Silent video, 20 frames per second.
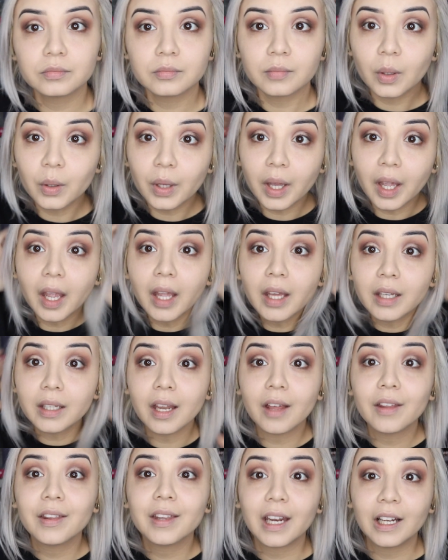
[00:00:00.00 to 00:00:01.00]
Okay, and
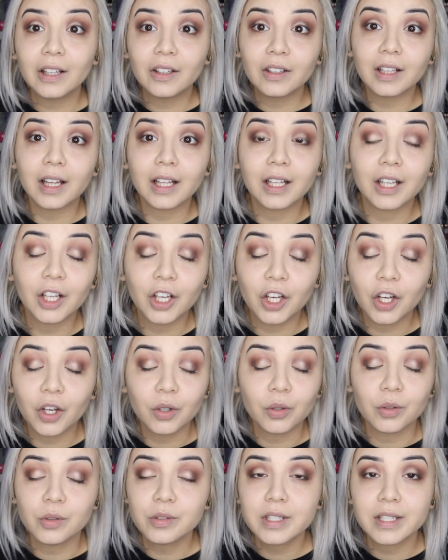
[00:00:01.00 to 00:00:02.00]
now that I look like a
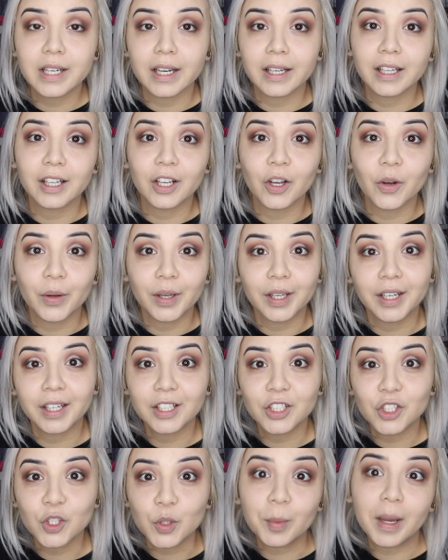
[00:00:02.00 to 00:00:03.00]
ghost, I can go ahead
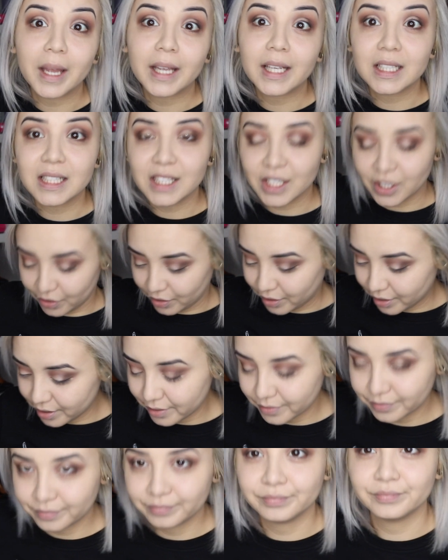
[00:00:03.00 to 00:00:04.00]
and do my concealer.
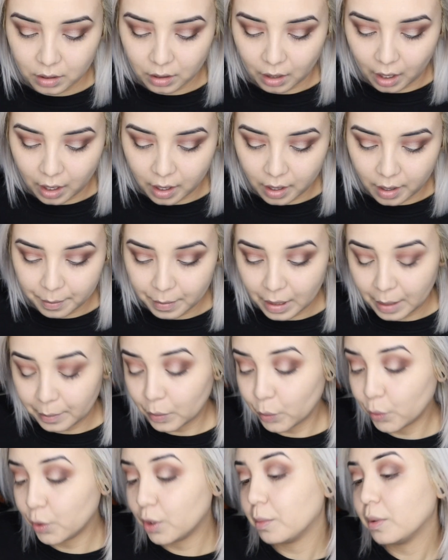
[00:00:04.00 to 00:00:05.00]

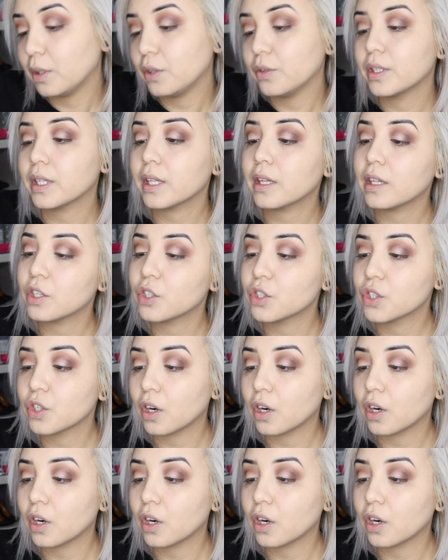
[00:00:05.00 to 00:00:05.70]
I'm going to be using the